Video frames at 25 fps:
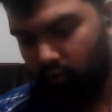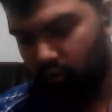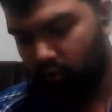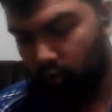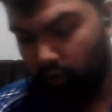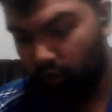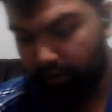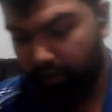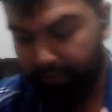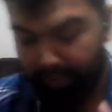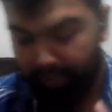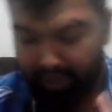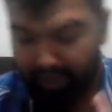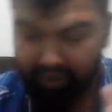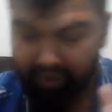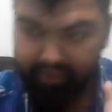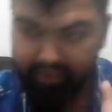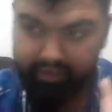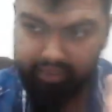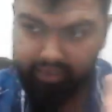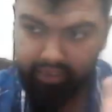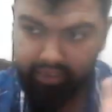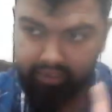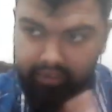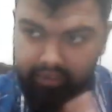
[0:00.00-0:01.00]
What makes
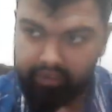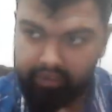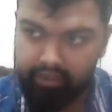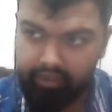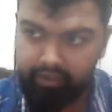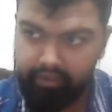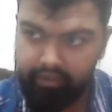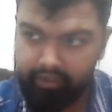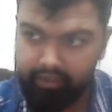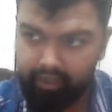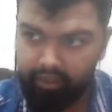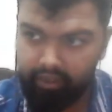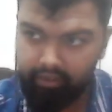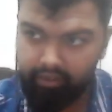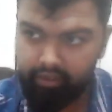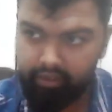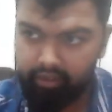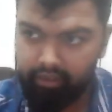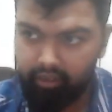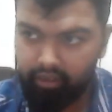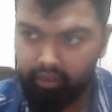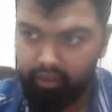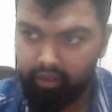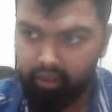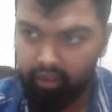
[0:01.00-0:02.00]
sense is that
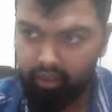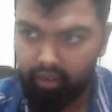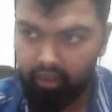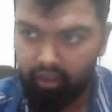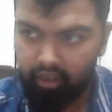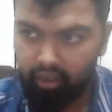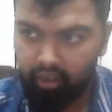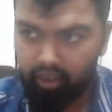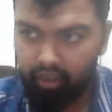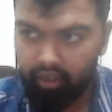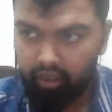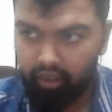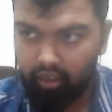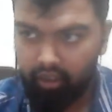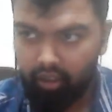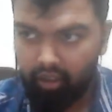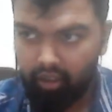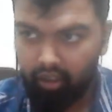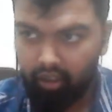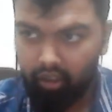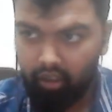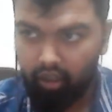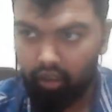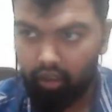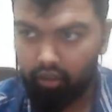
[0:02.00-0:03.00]

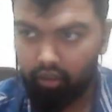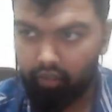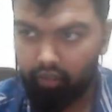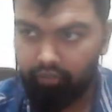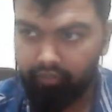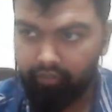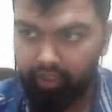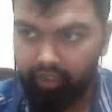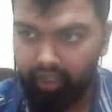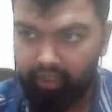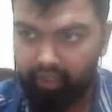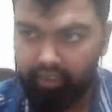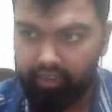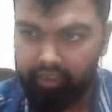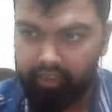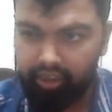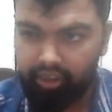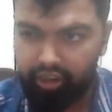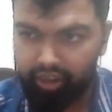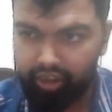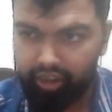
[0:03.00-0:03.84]
all of that is